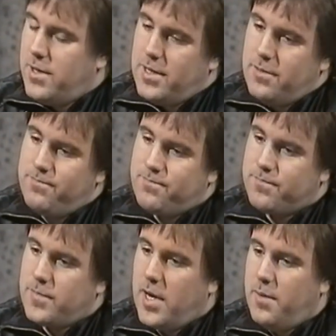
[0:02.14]
Well,
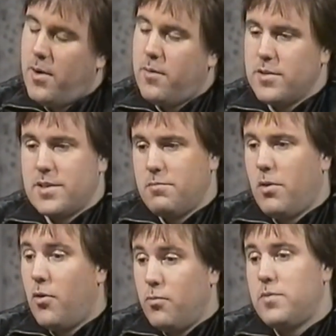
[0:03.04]
obviously we
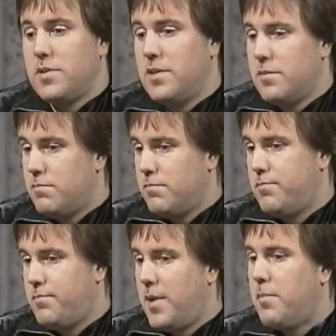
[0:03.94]
hoped that
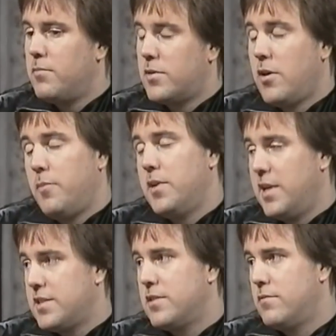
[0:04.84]
people would come and
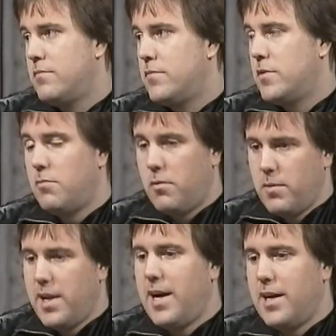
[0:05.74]
listen to what
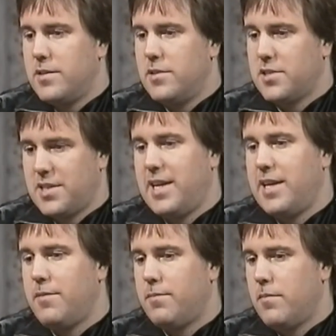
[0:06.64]
we had to
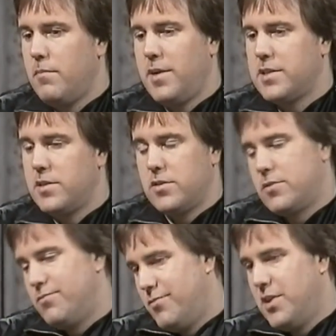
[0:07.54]
say, message
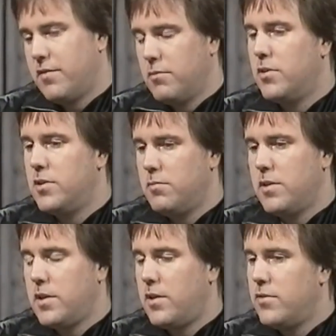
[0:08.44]
or whatever word you
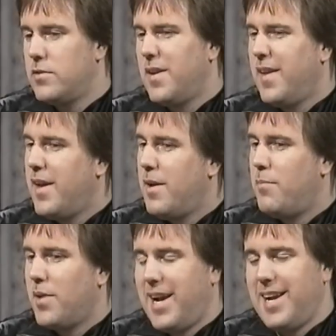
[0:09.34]
want to use.
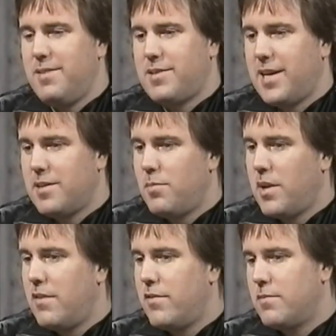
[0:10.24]
But I tend to
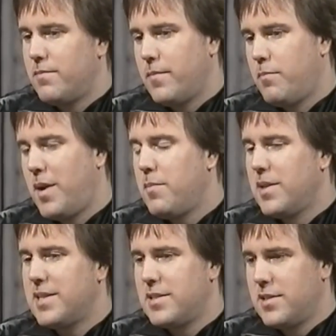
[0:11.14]
believe that people
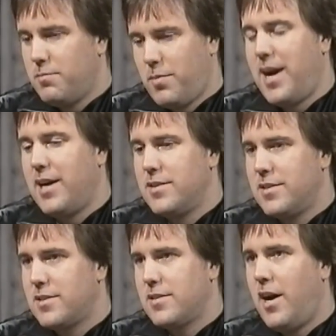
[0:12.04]
listen to
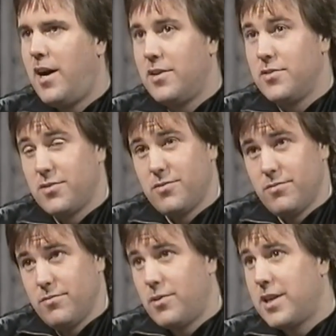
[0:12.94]
bands and
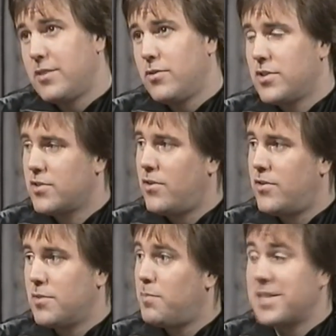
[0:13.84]
record
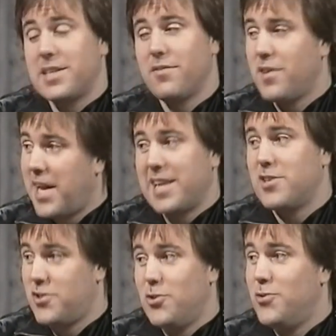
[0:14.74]
songs, basically if they like the
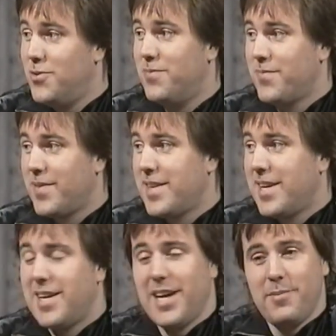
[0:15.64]
tune. Mm.
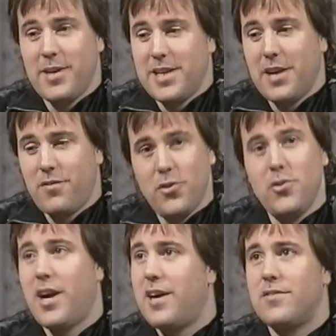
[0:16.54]
I mean,
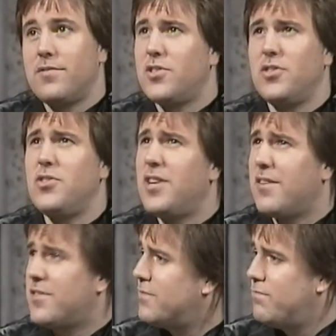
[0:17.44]
should you
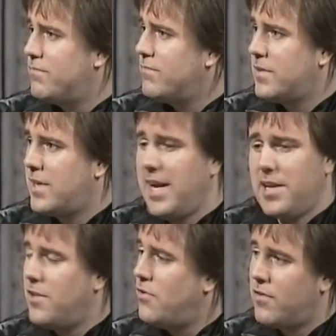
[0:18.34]
have the key
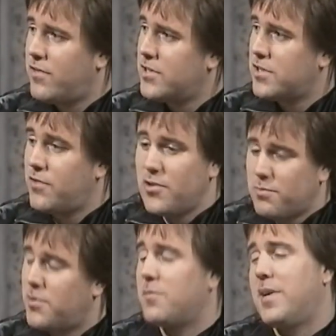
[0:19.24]
to the universe, if you
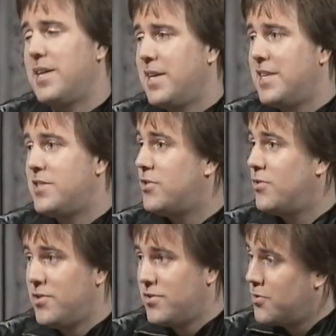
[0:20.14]
don't put it behind a nice
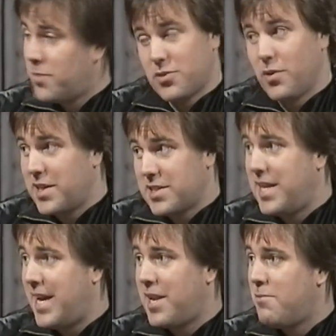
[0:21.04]
tune, nobody's going to listen
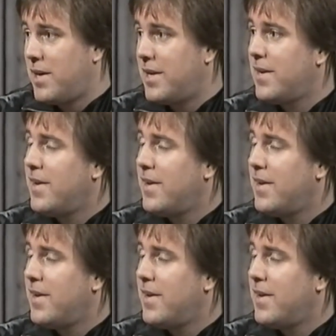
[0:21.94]
anyway.